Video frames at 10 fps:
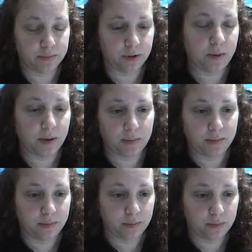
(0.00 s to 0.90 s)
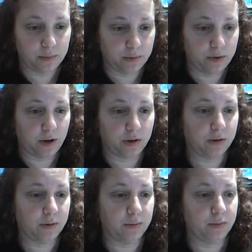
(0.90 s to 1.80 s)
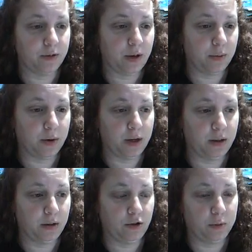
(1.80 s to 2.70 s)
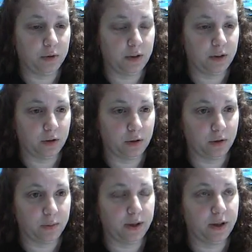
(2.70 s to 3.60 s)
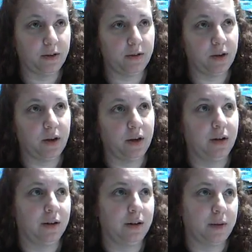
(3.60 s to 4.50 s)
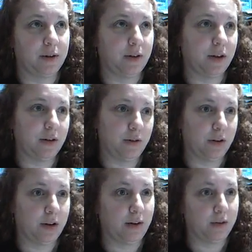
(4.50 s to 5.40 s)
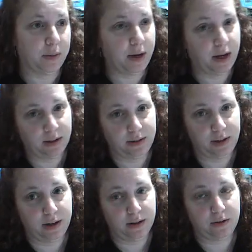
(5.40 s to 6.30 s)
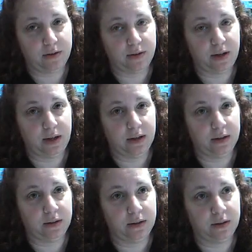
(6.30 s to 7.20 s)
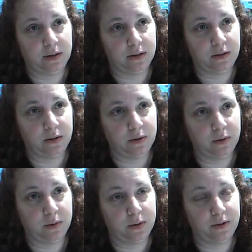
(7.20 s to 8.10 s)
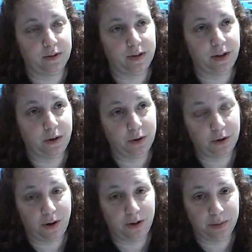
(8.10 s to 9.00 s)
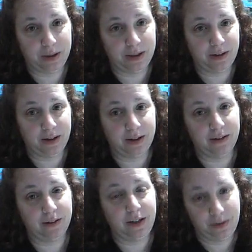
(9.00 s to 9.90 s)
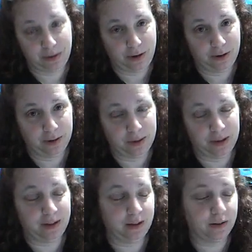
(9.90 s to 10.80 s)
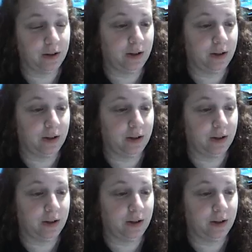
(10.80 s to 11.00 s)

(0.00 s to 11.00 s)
so my daughter separated, she moved into her new place. Then my son started having panic attacks, and so if it's not her calling me at night, he's calling me at night.